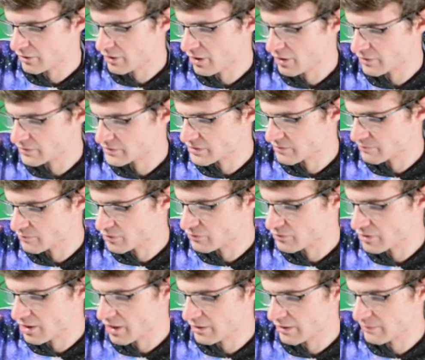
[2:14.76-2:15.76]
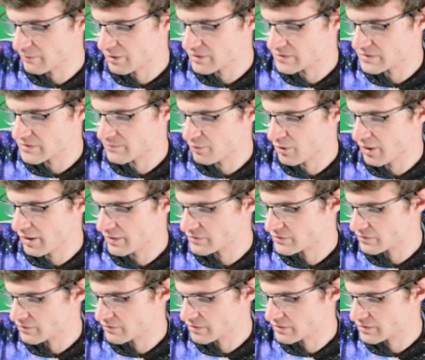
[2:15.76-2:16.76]
constant mu naught. I'm going to
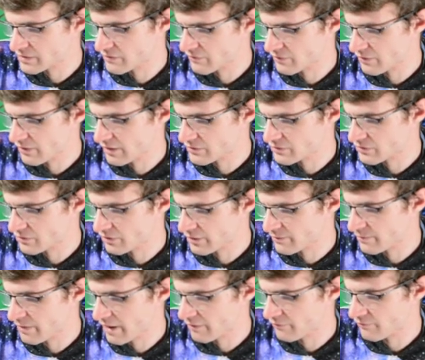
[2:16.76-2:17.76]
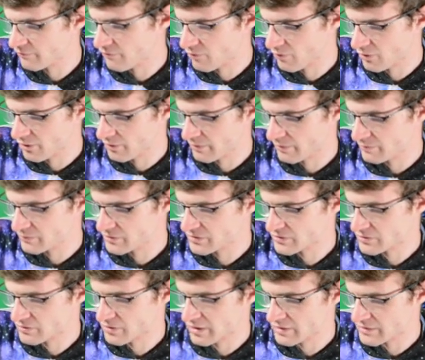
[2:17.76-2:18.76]
suppress units, even though that's a really bad form. I'm
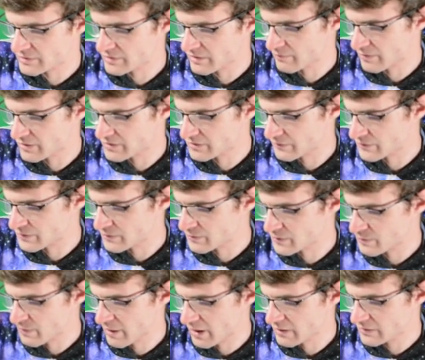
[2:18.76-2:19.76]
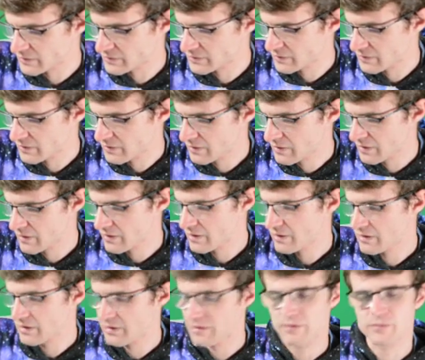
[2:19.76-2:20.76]
just trying to save myself some space.
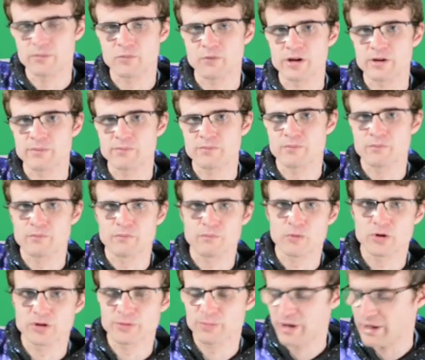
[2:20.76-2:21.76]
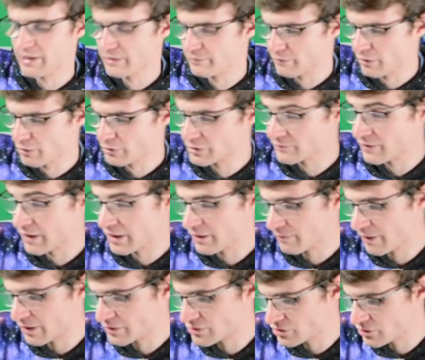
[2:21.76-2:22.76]
And we multiply or divide it
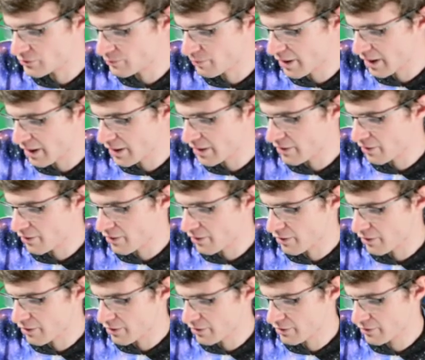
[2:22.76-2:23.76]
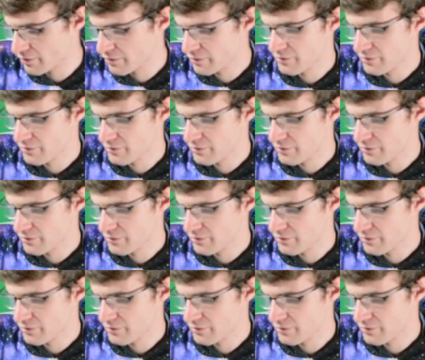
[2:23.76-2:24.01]
by 2 pi r,